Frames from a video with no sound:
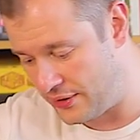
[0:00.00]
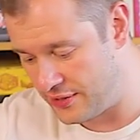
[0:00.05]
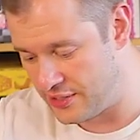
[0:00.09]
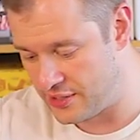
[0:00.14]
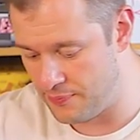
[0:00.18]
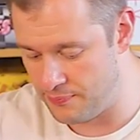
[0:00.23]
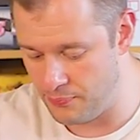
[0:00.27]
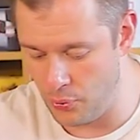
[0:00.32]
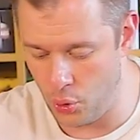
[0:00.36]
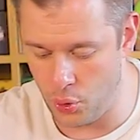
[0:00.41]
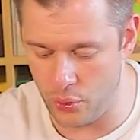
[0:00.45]
There's
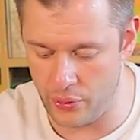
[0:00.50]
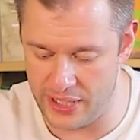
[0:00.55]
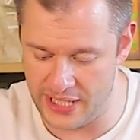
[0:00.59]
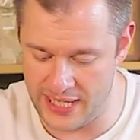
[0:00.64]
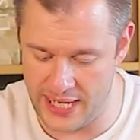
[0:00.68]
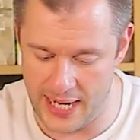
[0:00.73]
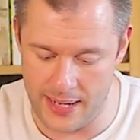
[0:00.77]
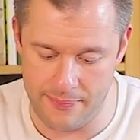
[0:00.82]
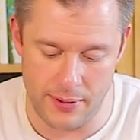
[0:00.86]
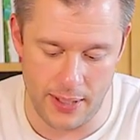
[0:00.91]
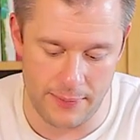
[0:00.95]
more in
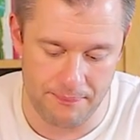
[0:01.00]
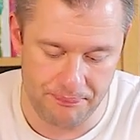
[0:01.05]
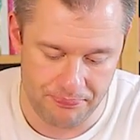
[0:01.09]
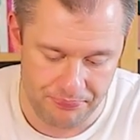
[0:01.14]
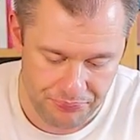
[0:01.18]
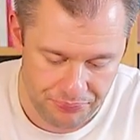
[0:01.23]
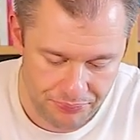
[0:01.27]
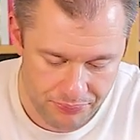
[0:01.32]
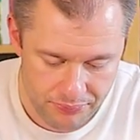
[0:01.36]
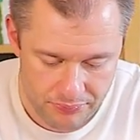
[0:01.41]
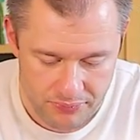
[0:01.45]
there, but
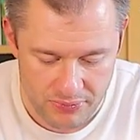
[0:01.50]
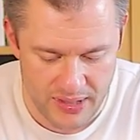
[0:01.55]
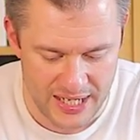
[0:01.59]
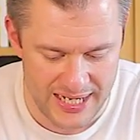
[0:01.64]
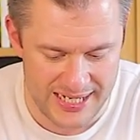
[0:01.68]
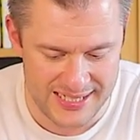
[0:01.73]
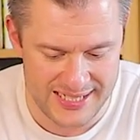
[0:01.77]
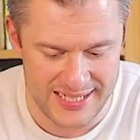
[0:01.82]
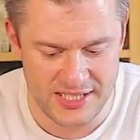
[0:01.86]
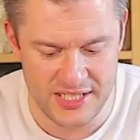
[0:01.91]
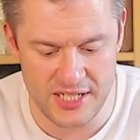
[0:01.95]

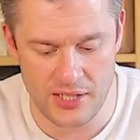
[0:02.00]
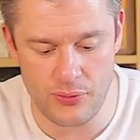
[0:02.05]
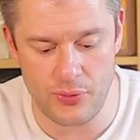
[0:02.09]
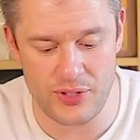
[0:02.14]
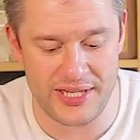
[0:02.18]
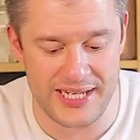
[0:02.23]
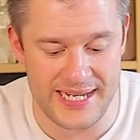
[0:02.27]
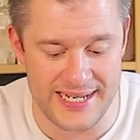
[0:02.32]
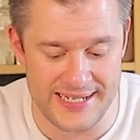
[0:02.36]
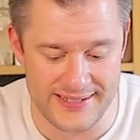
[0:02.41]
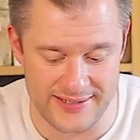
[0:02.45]
essentially
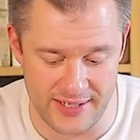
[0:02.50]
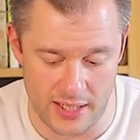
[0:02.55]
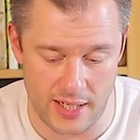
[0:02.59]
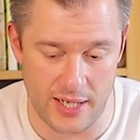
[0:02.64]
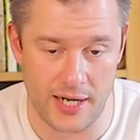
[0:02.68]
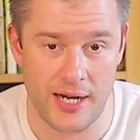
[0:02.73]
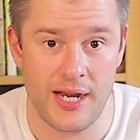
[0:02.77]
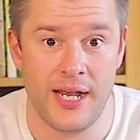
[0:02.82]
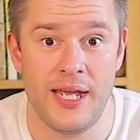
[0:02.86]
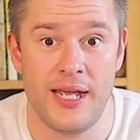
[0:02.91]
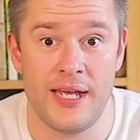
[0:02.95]
what these
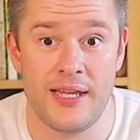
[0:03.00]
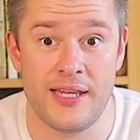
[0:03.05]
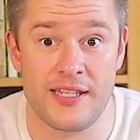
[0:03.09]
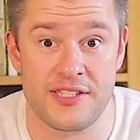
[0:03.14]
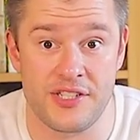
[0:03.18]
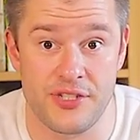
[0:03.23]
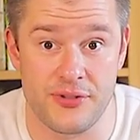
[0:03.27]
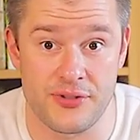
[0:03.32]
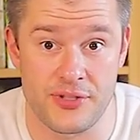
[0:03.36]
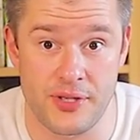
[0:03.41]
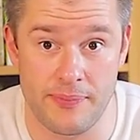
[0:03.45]
are,
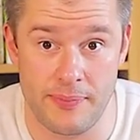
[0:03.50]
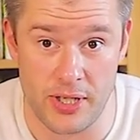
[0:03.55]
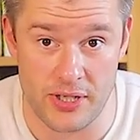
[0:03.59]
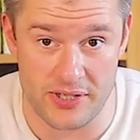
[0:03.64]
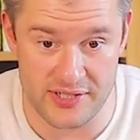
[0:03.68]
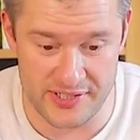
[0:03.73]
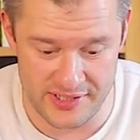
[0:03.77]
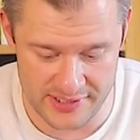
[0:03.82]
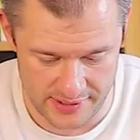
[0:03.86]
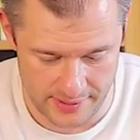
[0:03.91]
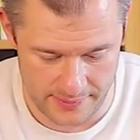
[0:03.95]
let's use the
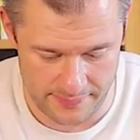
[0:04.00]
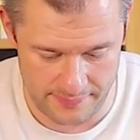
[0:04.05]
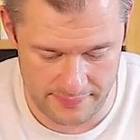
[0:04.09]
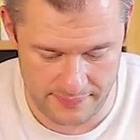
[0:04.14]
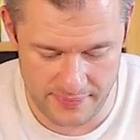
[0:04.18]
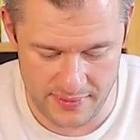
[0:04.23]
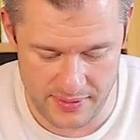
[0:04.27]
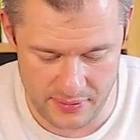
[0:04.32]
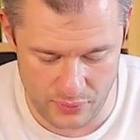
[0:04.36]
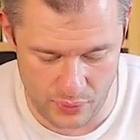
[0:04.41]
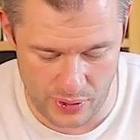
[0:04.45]
box as a
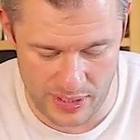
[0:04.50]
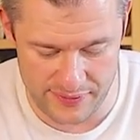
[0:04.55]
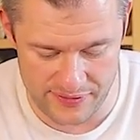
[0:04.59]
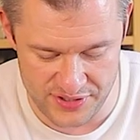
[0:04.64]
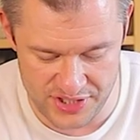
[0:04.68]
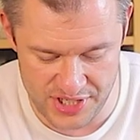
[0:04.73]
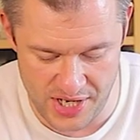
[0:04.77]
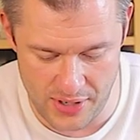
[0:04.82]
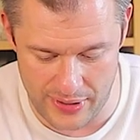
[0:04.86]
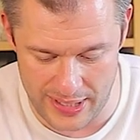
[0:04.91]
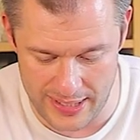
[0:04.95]
way of
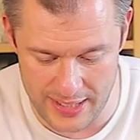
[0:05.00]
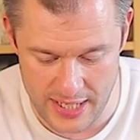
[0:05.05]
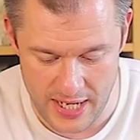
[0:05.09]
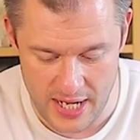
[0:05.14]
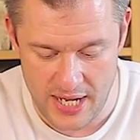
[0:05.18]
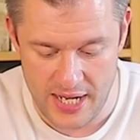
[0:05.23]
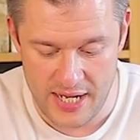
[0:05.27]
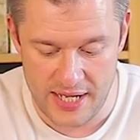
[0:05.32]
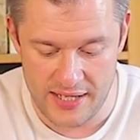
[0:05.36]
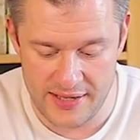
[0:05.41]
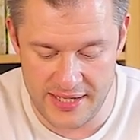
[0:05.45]
showing,
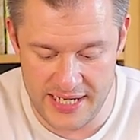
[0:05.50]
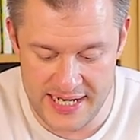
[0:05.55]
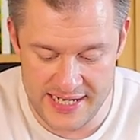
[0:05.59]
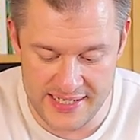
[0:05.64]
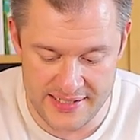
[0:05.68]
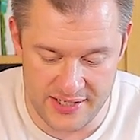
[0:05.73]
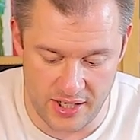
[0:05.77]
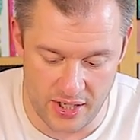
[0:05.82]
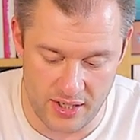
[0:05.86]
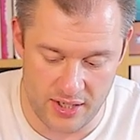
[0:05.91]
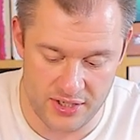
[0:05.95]

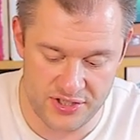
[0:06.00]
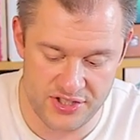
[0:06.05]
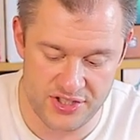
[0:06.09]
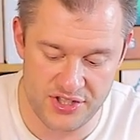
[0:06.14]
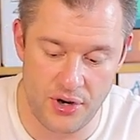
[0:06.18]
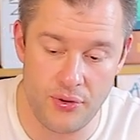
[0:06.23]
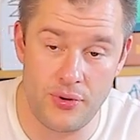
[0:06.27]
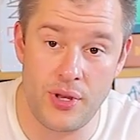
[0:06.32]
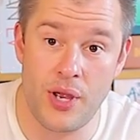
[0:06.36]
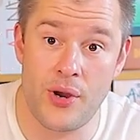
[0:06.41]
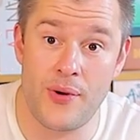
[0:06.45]
these are
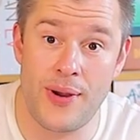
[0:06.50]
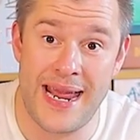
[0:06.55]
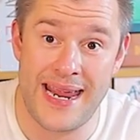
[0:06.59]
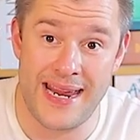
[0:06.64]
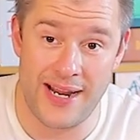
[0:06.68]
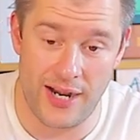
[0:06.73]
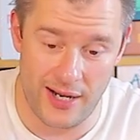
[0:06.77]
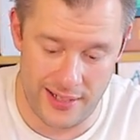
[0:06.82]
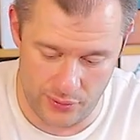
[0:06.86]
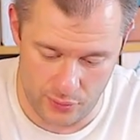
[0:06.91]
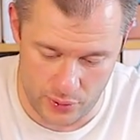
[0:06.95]
solo
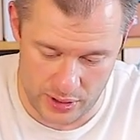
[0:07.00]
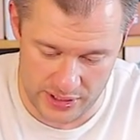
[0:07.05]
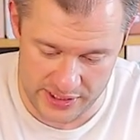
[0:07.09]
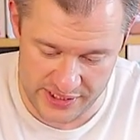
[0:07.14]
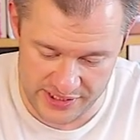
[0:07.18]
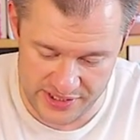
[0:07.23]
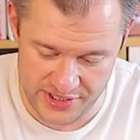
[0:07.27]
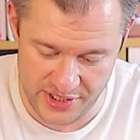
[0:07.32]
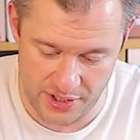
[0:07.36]
AI ones.